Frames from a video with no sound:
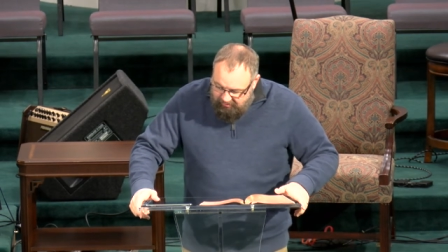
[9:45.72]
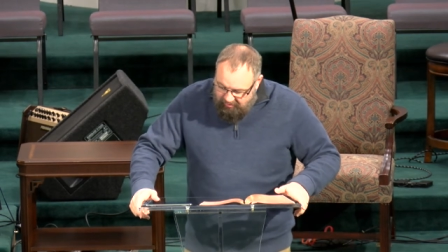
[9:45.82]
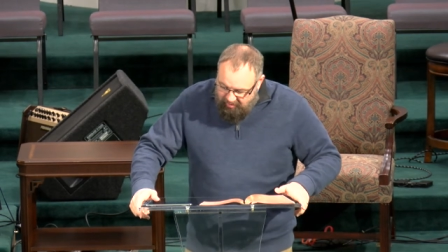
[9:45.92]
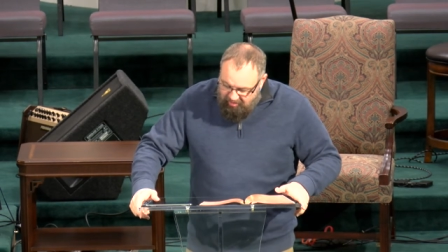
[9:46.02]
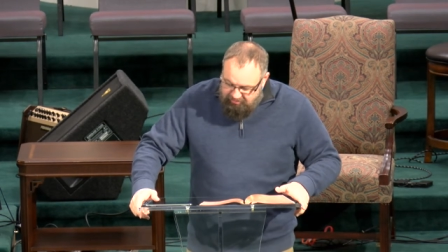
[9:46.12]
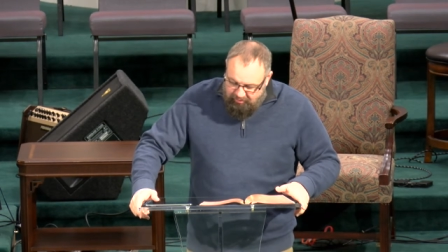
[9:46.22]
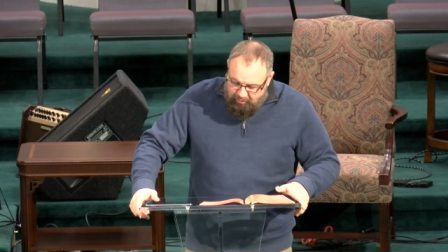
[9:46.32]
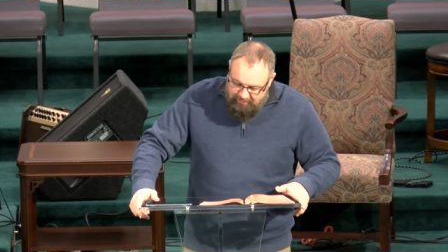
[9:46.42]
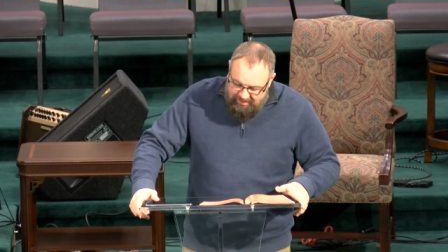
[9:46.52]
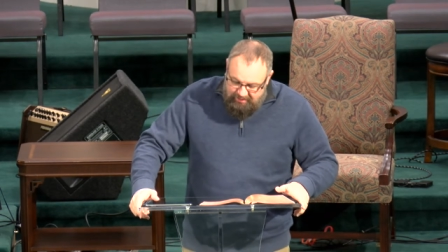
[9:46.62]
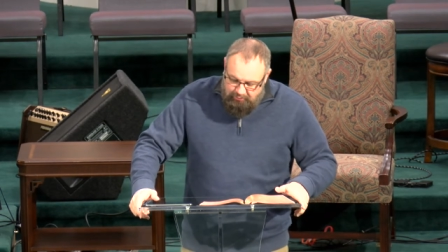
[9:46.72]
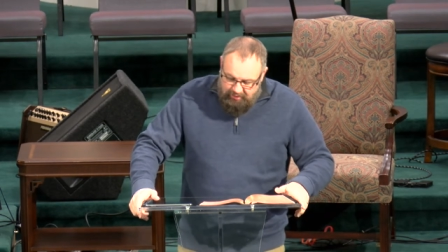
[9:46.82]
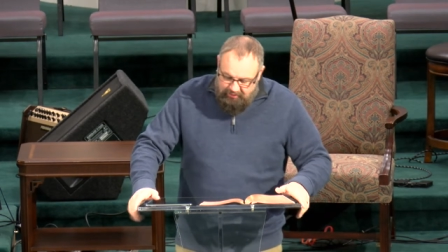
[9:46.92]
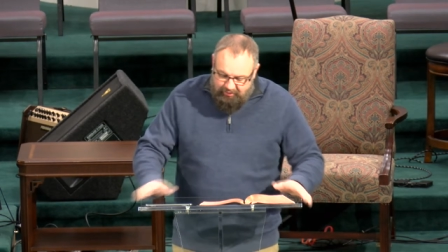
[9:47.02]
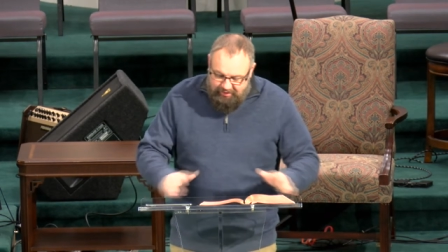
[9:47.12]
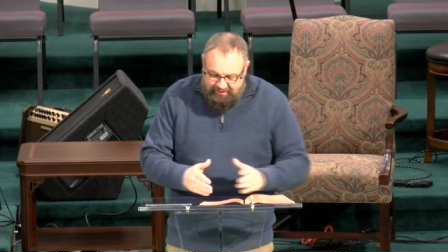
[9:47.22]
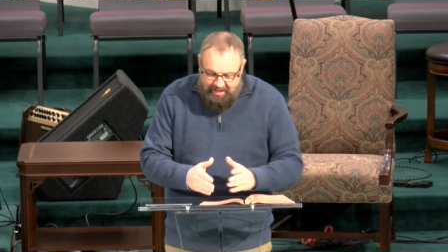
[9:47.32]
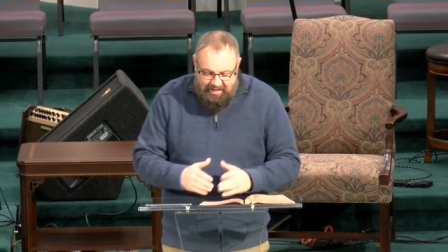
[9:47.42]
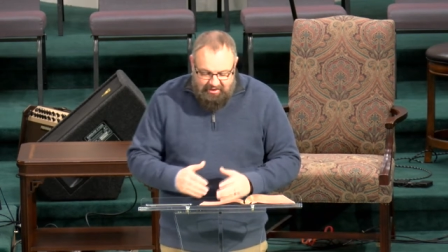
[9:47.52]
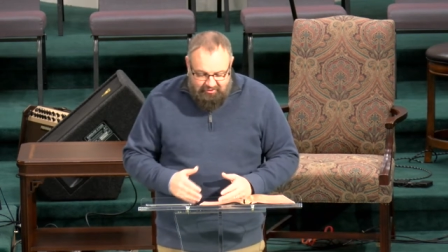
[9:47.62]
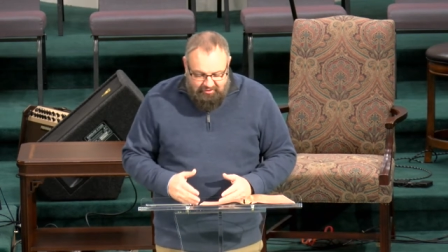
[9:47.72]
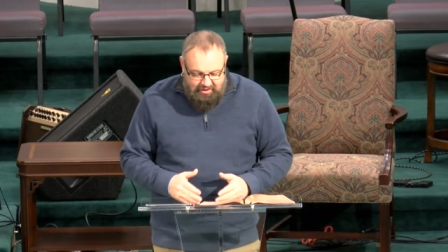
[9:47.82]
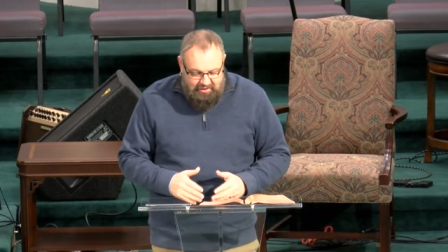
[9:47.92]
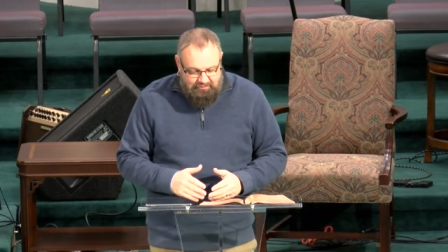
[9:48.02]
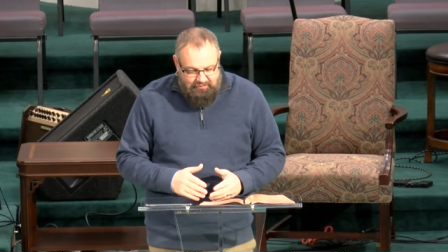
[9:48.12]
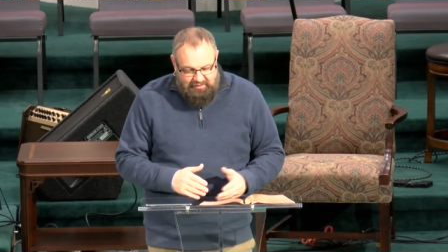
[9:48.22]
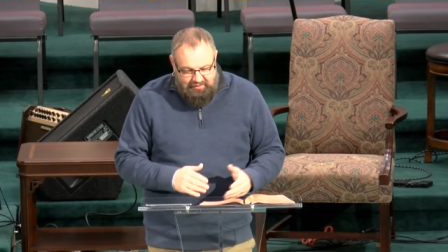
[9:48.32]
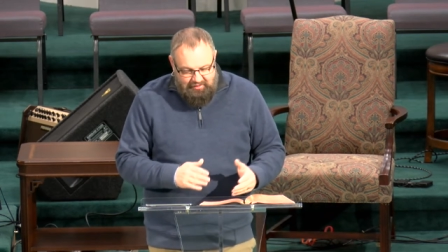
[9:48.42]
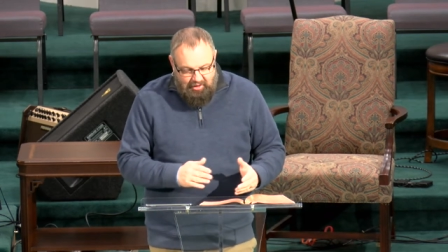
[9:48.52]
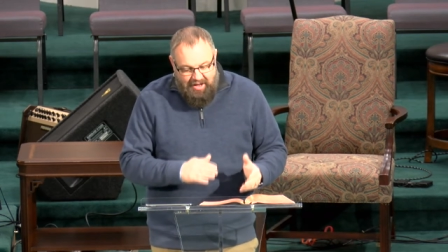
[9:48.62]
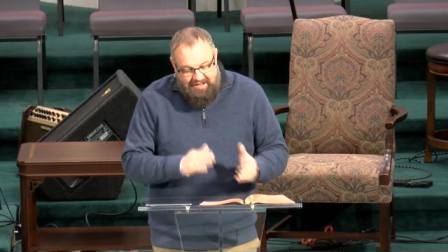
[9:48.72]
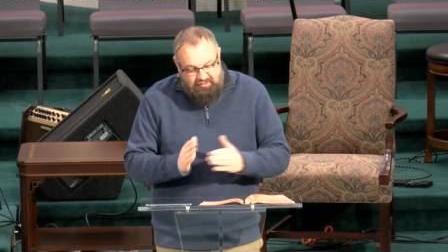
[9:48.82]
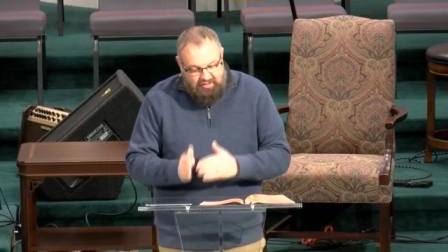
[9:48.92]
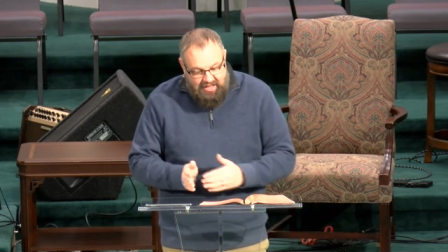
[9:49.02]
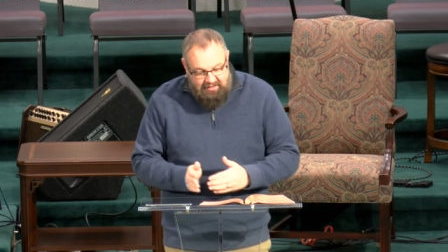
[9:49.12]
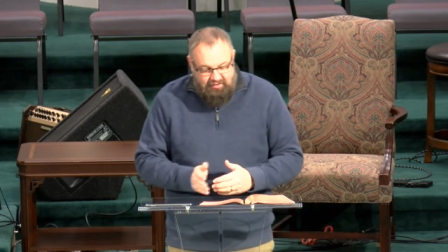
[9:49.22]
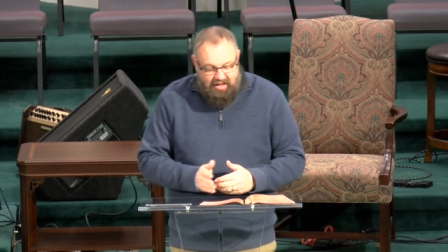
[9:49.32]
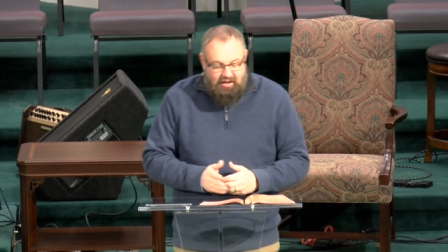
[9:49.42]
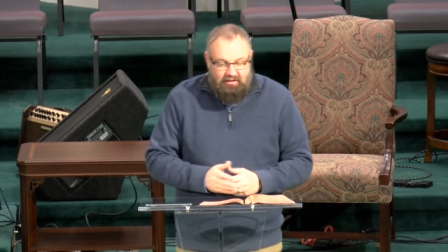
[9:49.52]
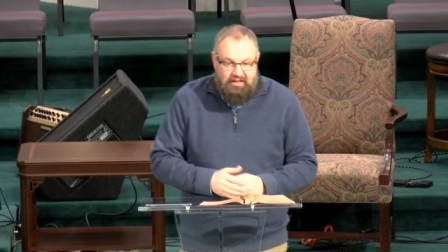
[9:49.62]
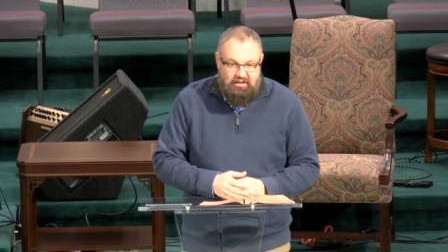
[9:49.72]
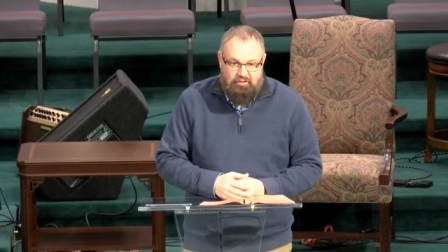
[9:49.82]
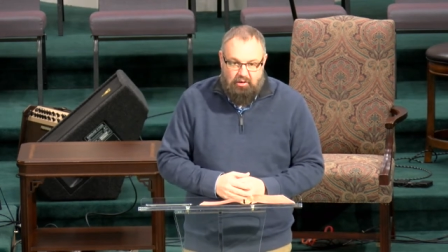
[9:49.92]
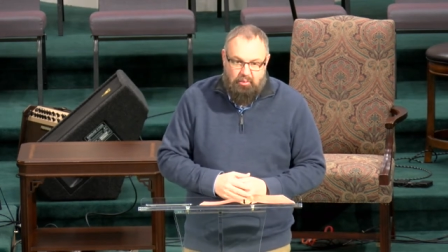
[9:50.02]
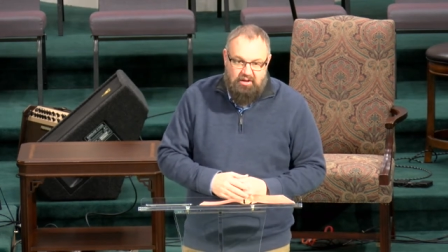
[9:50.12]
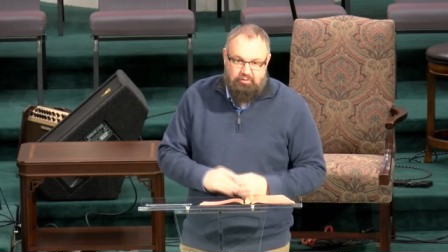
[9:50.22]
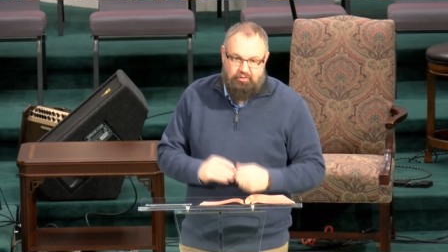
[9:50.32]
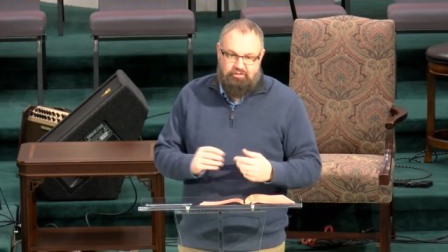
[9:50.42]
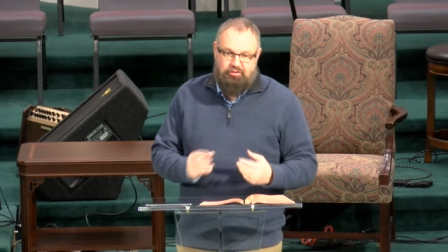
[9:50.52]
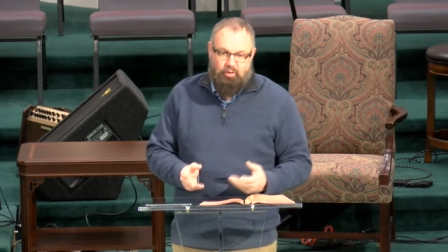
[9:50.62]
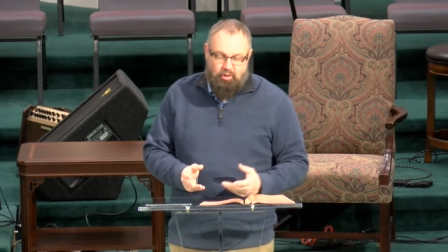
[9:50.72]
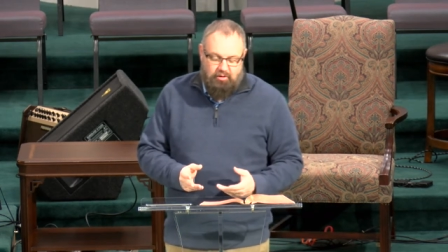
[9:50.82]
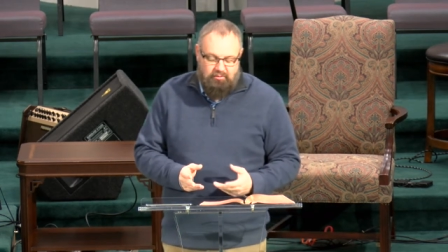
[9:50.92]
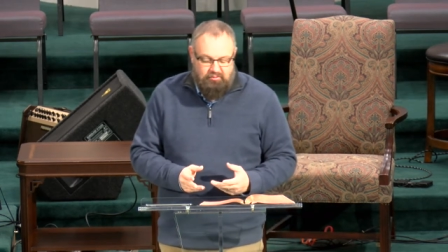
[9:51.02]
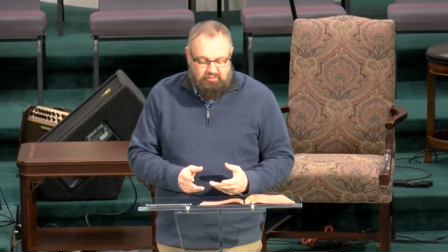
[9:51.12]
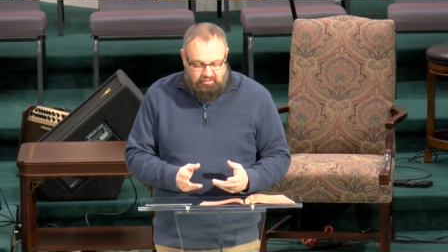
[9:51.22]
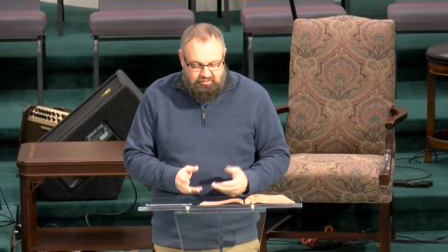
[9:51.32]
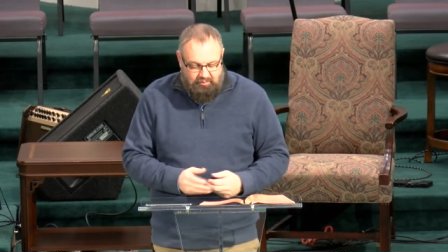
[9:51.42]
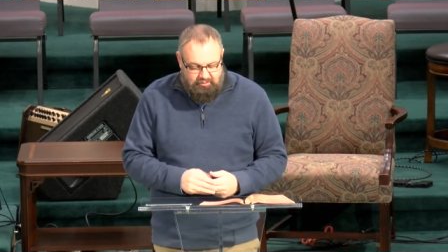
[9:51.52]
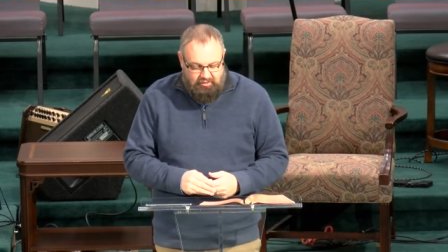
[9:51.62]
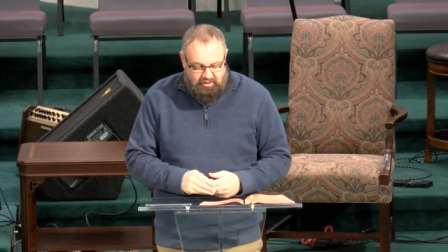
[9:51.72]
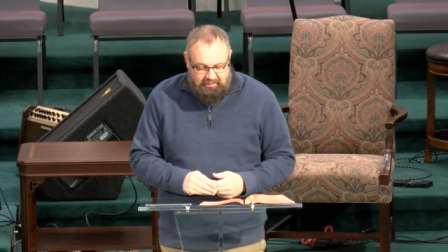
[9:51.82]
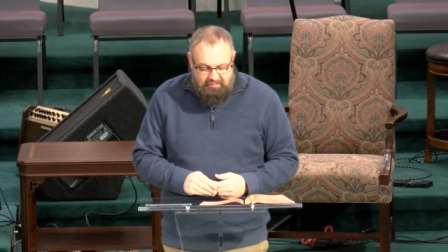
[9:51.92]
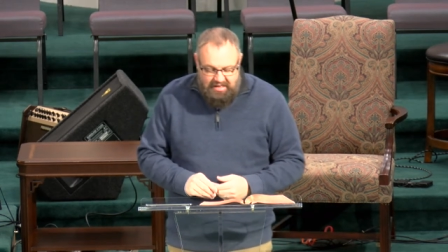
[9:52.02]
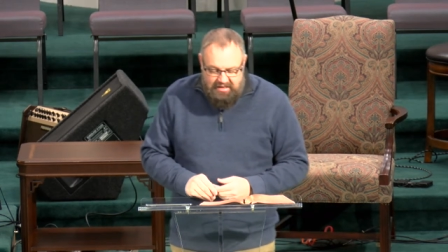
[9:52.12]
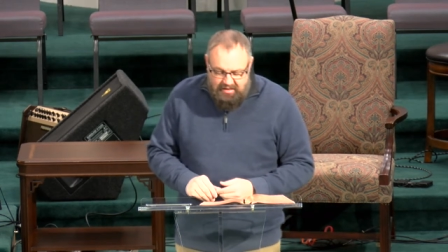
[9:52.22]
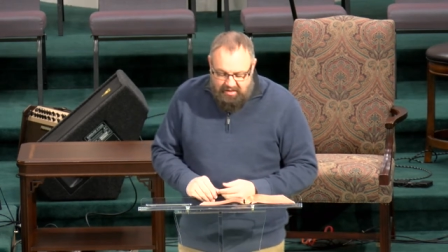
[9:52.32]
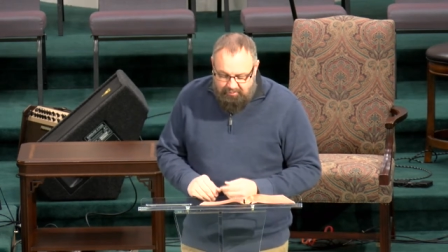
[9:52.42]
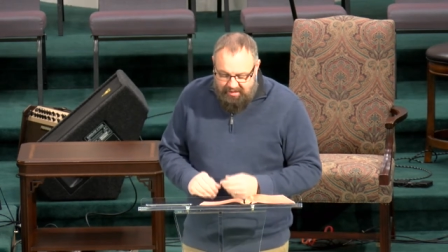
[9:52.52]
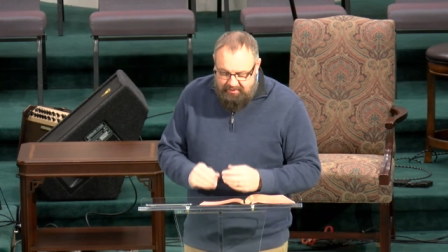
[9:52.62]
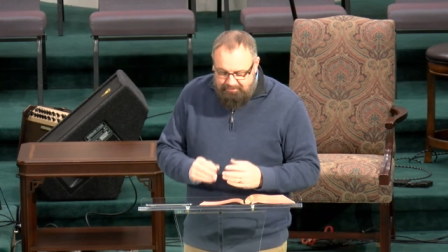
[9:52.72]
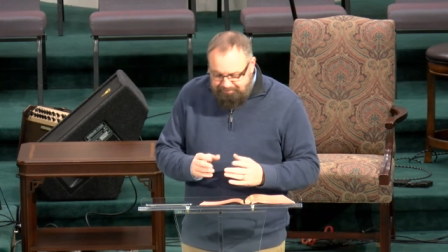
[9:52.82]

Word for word: also, many would look at that and see, you know, after the exile, Israel was restored to some degree. But